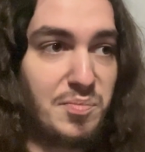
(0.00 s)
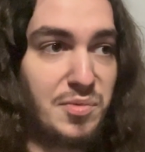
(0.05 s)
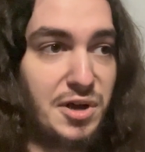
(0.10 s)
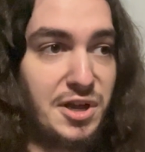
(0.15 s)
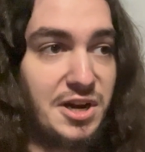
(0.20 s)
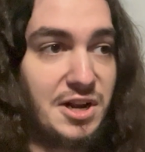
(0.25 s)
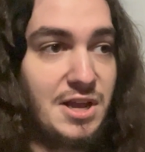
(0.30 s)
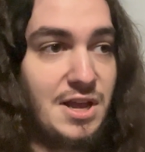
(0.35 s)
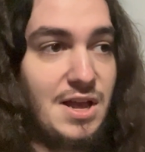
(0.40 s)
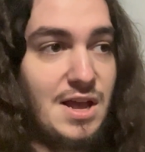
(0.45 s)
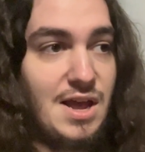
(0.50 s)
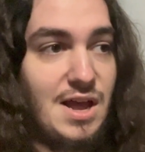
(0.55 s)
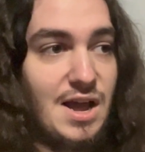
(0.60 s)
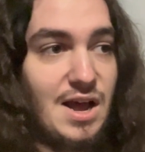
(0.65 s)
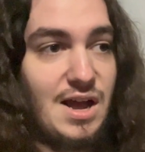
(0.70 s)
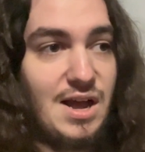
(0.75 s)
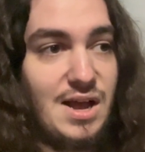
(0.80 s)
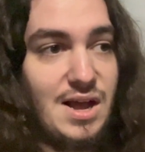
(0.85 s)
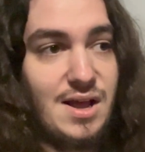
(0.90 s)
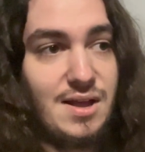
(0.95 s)
But
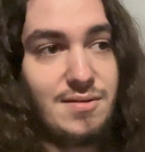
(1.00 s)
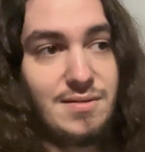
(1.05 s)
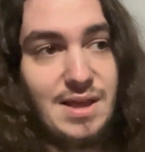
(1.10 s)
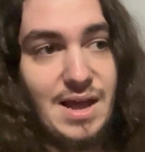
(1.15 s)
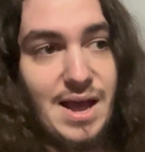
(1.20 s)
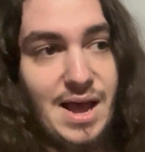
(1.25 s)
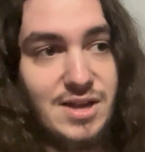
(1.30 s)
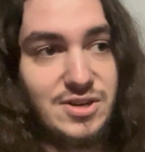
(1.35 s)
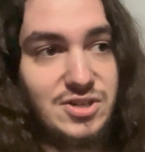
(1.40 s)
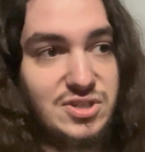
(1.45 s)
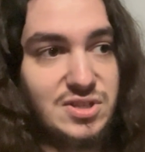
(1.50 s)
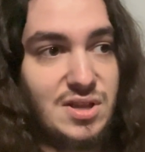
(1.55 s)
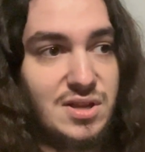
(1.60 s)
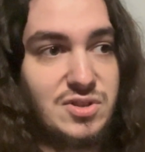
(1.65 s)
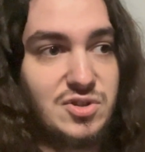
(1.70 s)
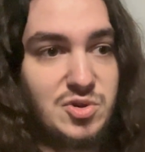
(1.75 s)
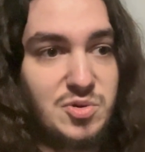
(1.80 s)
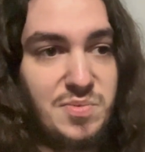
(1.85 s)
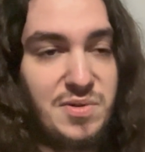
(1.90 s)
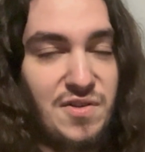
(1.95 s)
yeah, I just thought
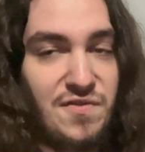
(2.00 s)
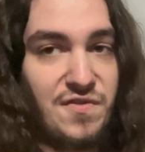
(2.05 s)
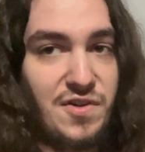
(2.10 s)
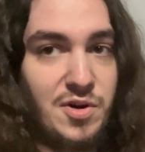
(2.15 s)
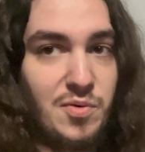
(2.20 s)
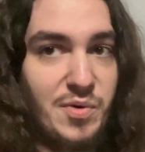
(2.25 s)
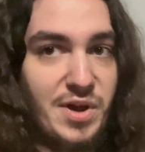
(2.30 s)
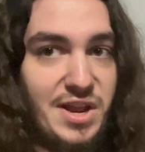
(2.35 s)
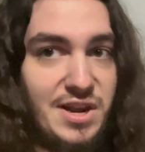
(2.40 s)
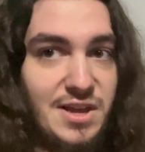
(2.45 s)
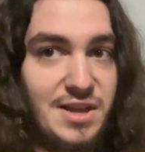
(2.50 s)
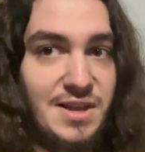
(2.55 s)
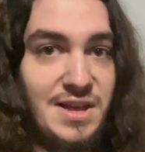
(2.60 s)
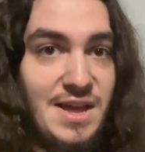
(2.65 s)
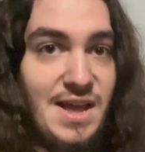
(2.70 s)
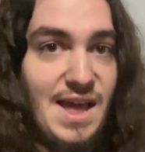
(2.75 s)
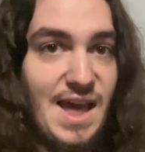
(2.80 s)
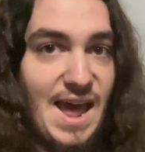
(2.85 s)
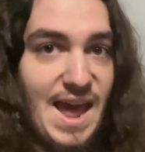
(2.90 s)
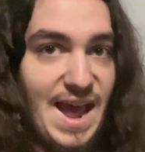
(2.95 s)
this would be a fun way to
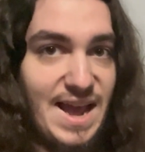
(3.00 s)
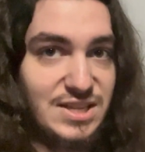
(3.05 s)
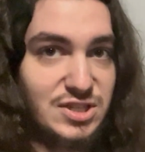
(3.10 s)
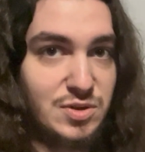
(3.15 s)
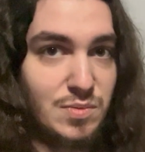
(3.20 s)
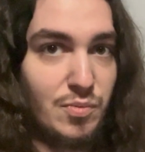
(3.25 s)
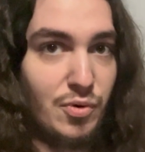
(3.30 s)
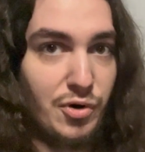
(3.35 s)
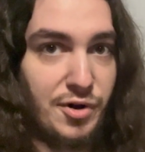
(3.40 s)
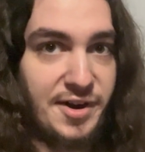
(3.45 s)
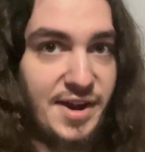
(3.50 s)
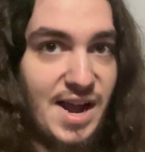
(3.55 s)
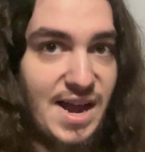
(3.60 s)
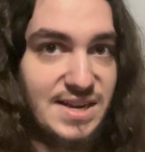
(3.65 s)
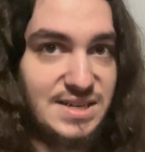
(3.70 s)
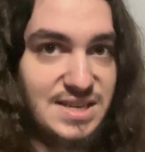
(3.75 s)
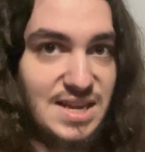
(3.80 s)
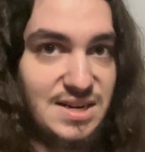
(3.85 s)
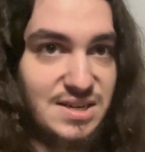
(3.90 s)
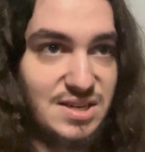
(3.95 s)
add some more
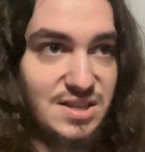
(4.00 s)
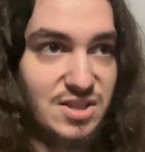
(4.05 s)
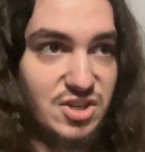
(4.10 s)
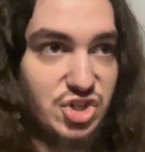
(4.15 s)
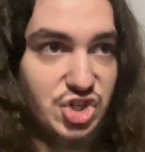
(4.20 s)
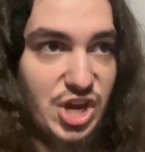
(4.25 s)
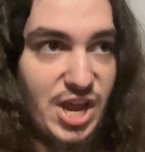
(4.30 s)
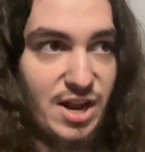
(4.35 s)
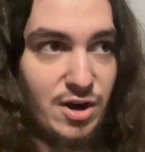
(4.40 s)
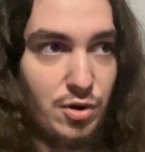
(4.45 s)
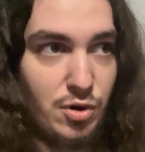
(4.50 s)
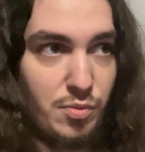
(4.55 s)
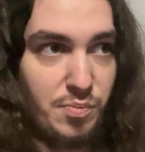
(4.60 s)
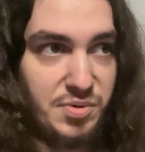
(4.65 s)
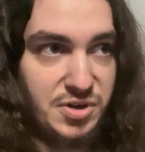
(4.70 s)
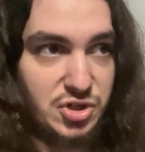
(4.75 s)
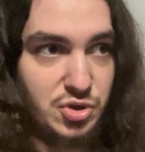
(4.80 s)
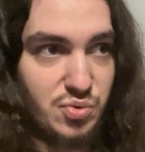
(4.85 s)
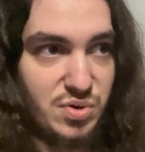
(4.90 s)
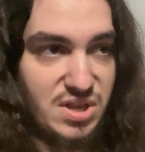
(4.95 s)
content to the channel
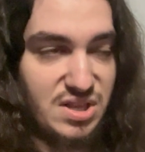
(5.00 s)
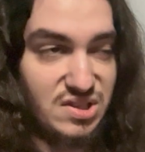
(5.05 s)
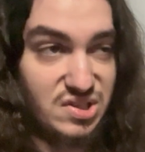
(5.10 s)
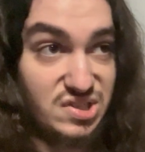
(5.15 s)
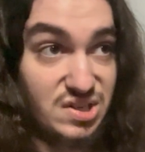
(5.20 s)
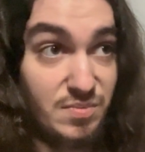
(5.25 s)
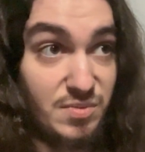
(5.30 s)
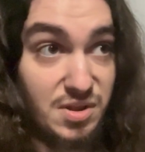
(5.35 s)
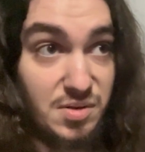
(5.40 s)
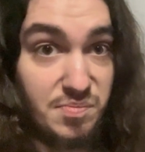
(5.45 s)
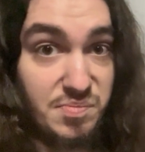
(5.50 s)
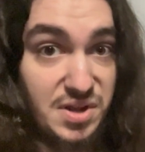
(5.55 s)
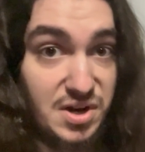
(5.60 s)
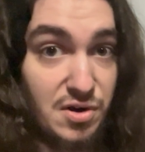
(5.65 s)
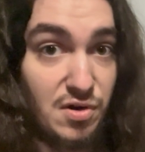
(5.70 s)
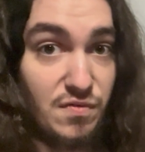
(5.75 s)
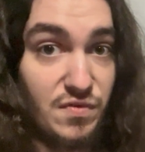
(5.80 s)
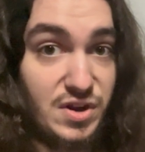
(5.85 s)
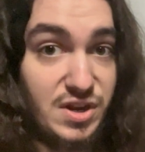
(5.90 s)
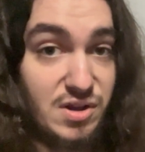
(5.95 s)
between some of the
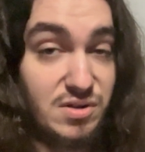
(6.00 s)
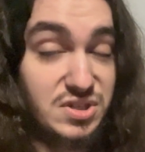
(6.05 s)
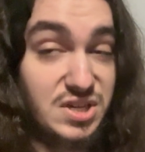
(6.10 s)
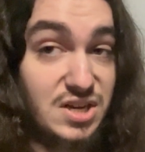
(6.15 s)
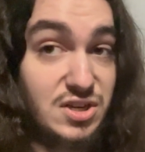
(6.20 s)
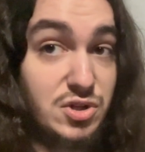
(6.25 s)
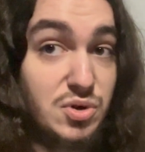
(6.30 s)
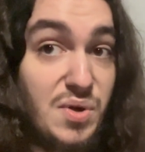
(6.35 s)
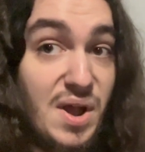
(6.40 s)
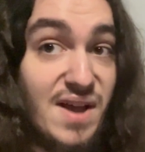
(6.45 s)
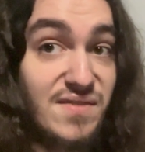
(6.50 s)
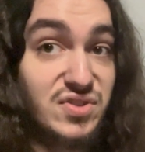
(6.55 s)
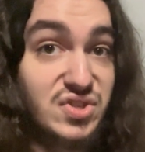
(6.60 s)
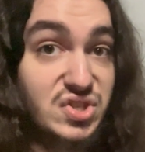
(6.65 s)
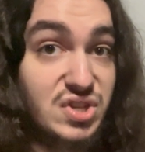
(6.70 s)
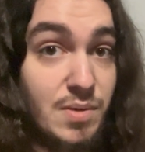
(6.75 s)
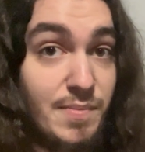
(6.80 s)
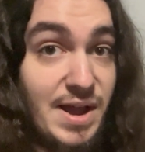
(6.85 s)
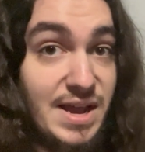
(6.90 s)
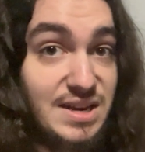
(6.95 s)
bigger videos. I do have
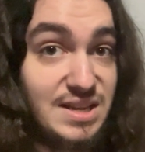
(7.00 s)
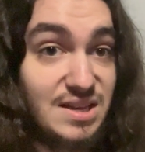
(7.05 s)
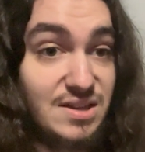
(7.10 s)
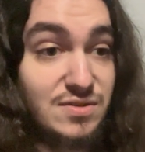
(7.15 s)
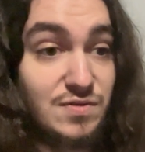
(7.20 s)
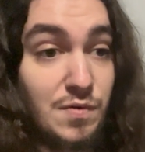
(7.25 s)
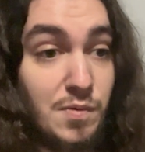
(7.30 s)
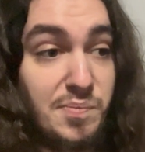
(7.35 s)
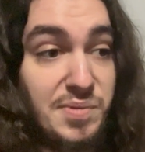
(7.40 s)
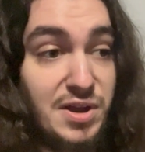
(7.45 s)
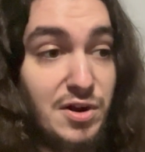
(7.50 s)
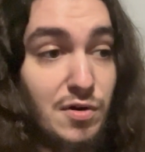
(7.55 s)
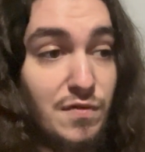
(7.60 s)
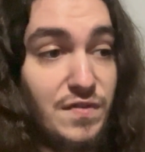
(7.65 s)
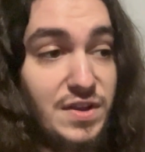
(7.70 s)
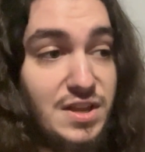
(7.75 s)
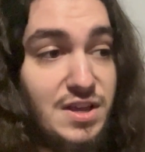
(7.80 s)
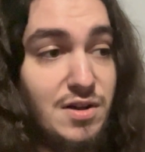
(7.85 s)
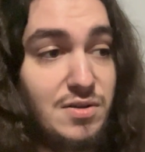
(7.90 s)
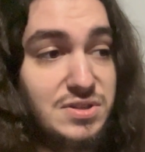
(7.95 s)
some ideas for bigger
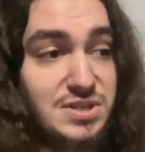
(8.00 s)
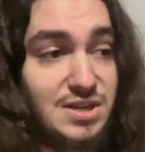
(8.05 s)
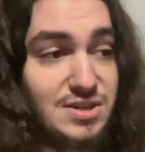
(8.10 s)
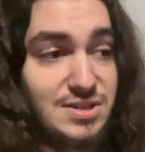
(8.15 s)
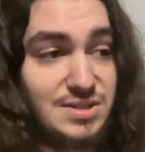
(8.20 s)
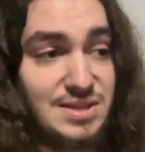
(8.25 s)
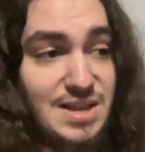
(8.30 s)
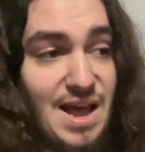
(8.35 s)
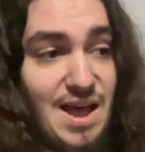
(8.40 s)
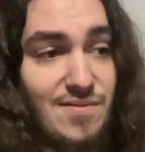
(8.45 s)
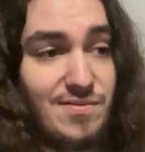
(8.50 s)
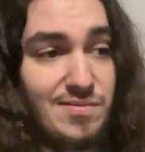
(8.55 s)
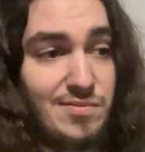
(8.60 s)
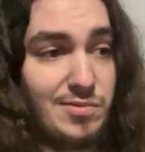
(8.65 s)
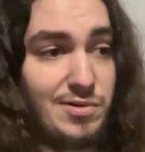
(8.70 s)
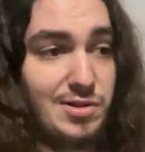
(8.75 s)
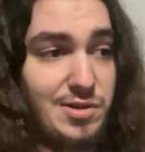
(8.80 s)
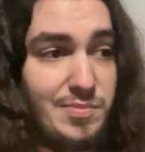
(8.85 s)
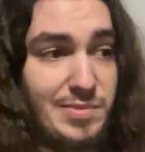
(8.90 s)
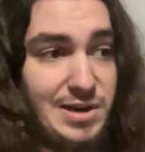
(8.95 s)
videos, I just haven't
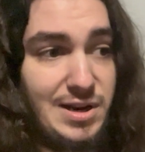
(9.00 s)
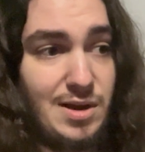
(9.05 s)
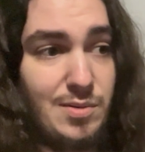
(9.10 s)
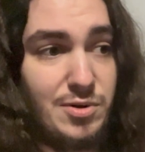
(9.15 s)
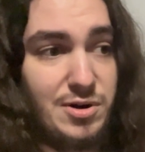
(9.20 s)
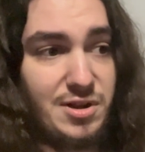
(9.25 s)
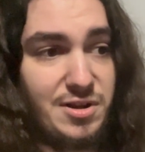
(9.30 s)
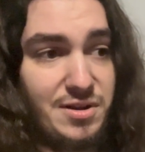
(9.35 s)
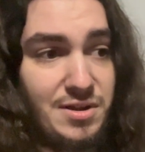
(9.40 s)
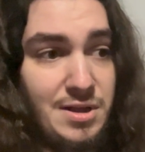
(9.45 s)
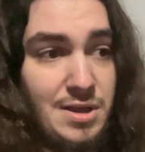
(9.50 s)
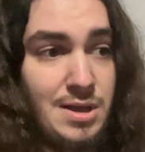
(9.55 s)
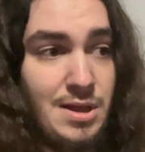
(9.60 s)
really been able to